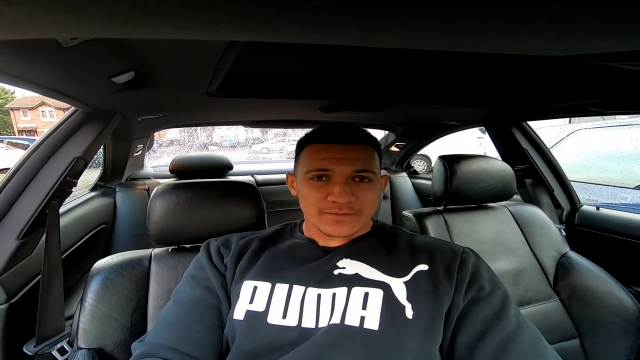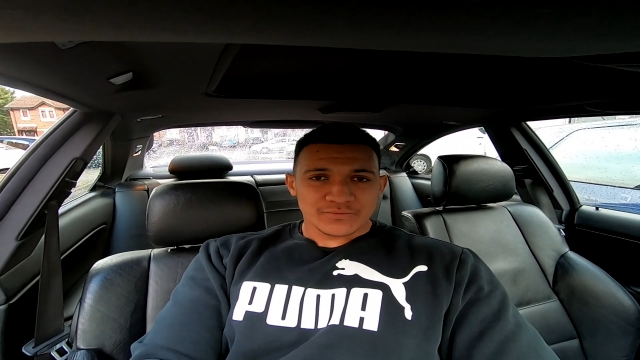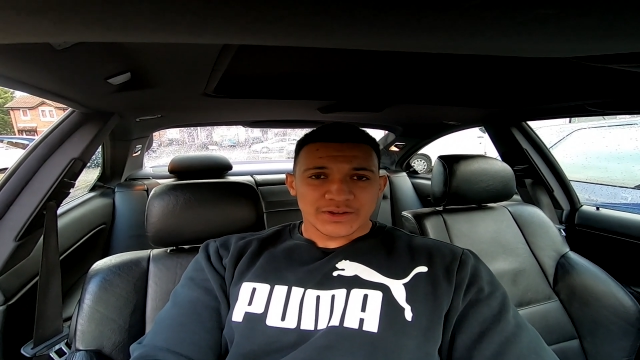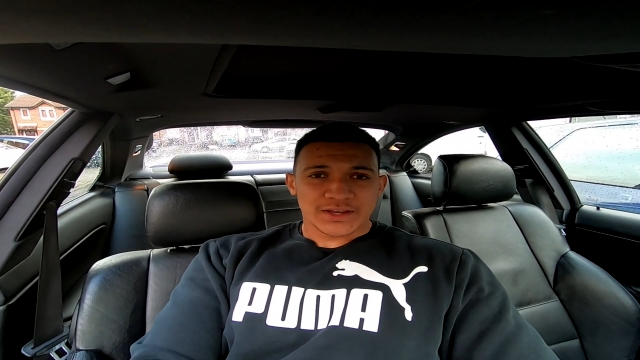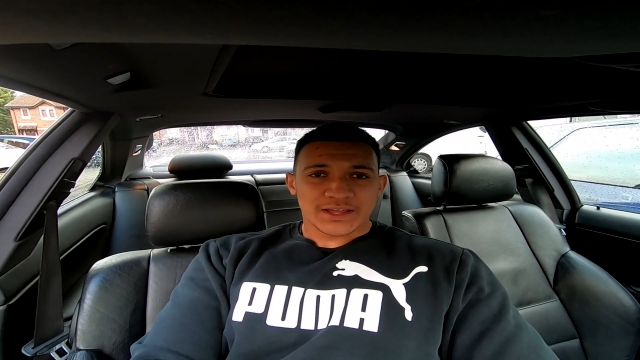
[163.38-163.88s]

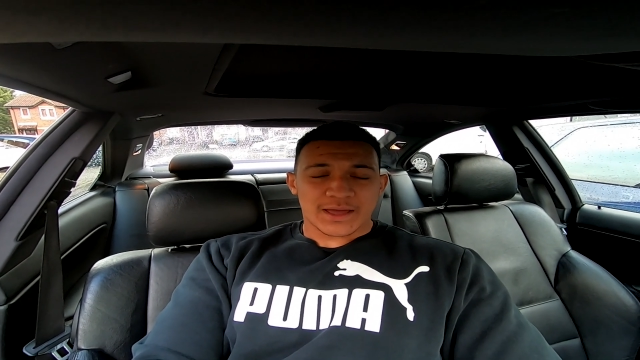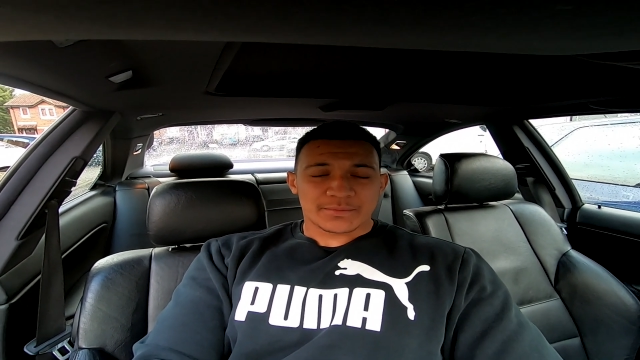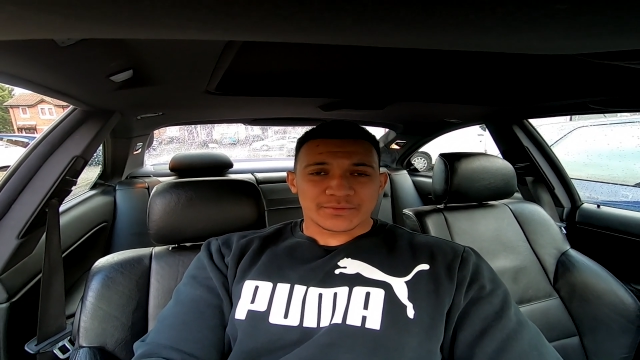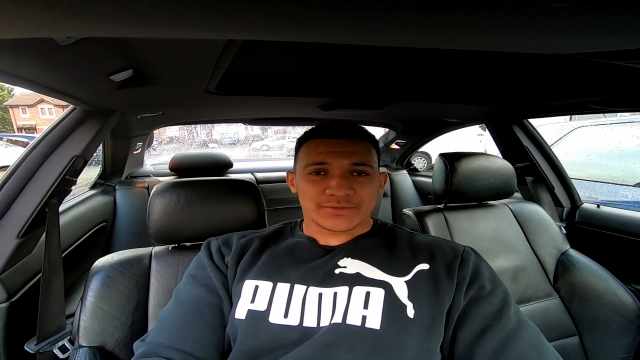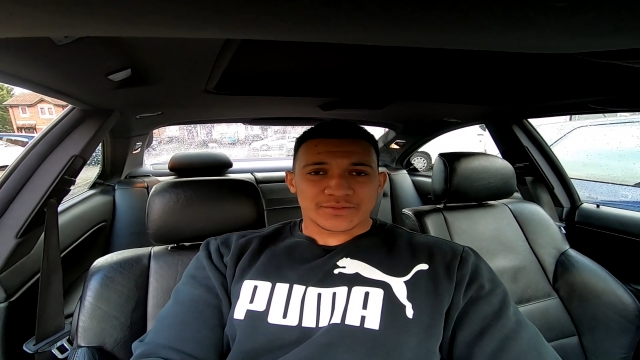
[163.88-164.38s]
Really
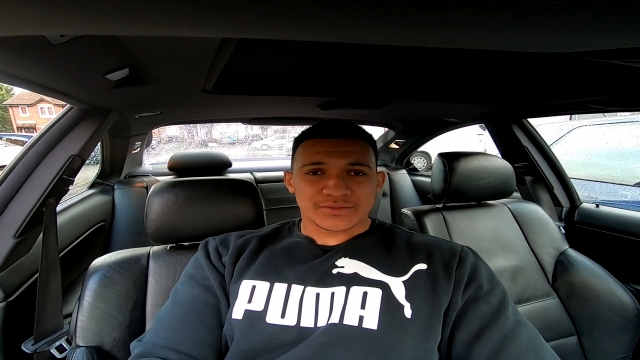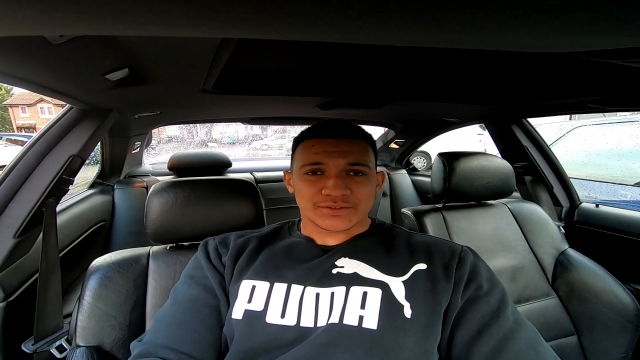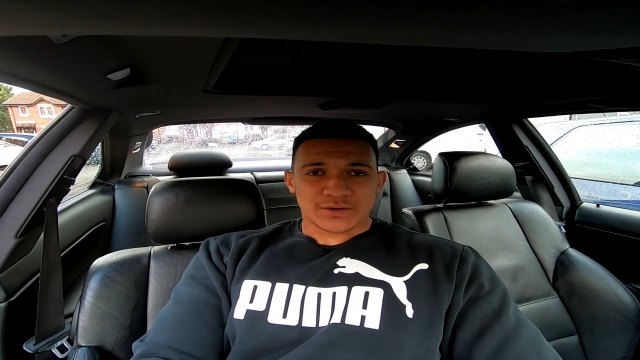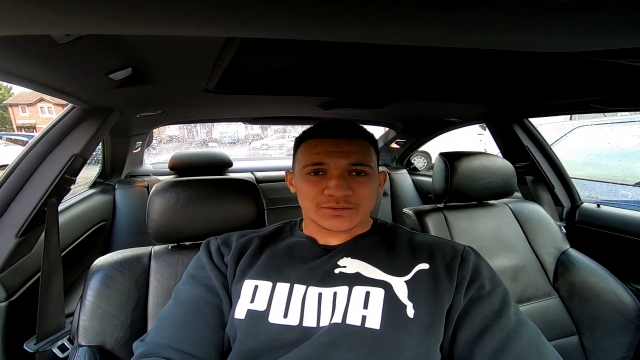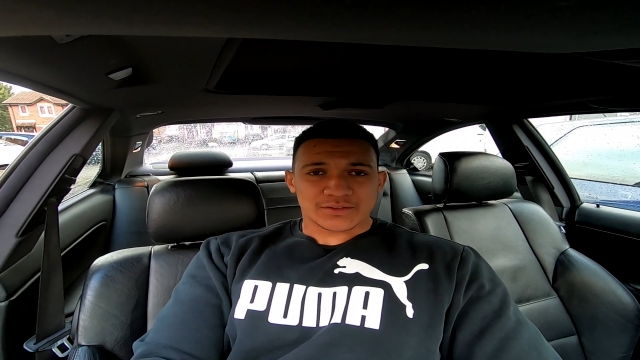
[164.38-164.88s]
happy with the
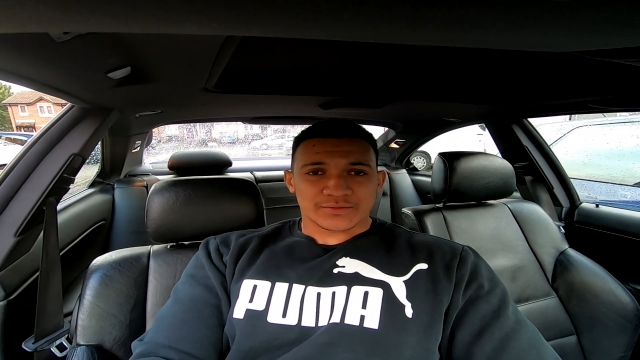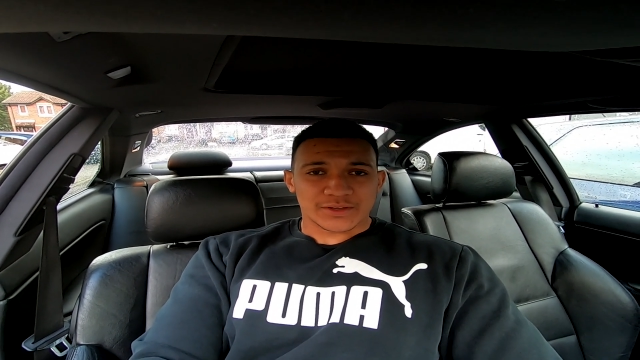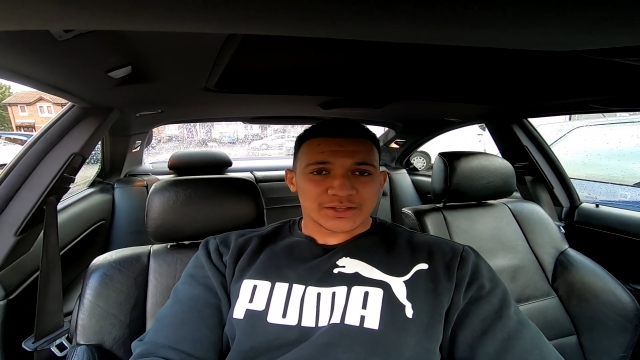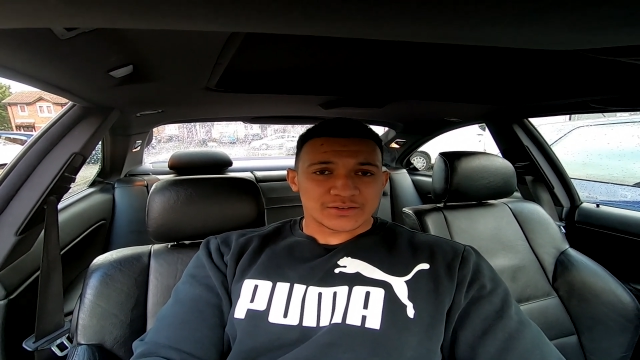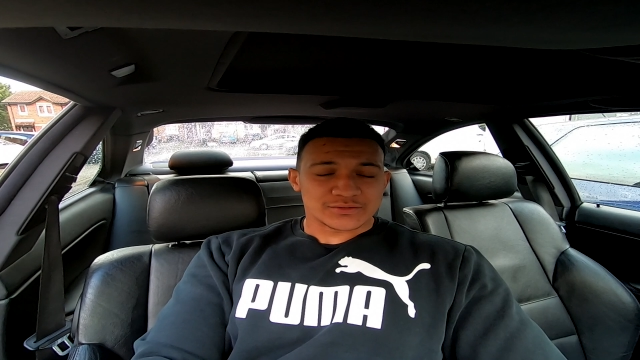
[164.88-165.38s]
results. I
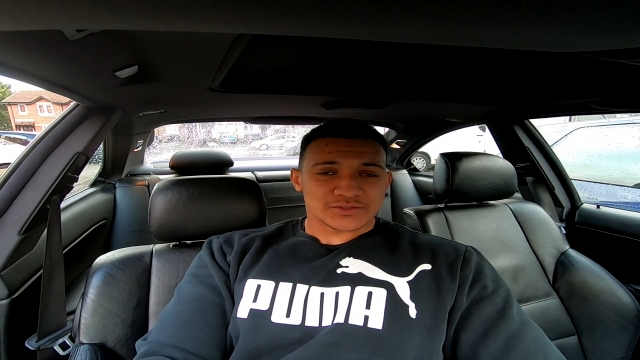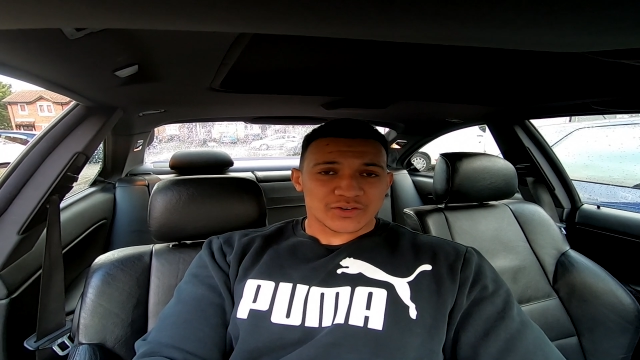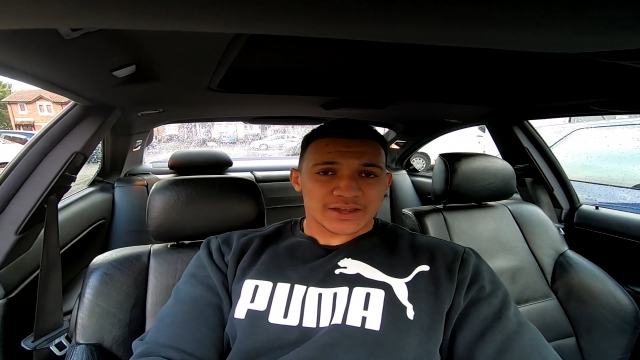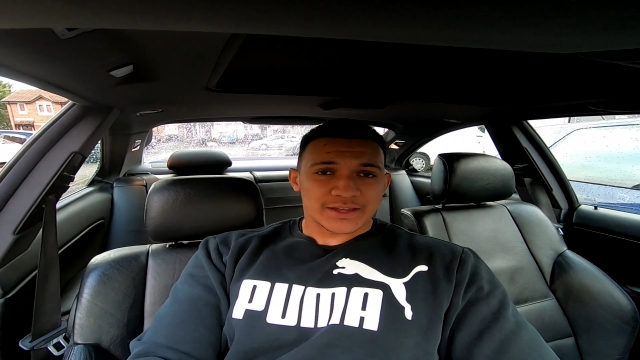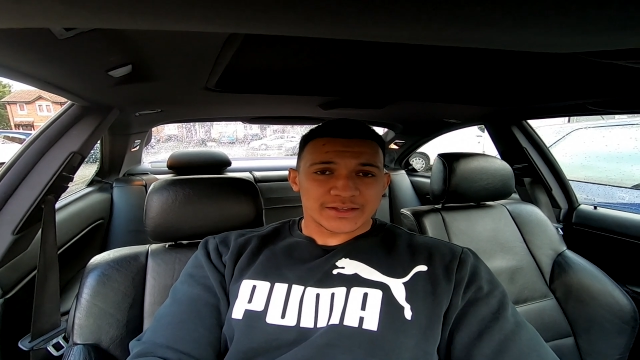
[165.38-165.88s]
think it looks
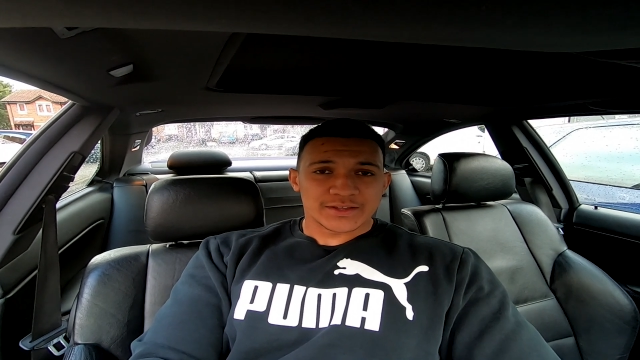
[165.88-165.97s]
great.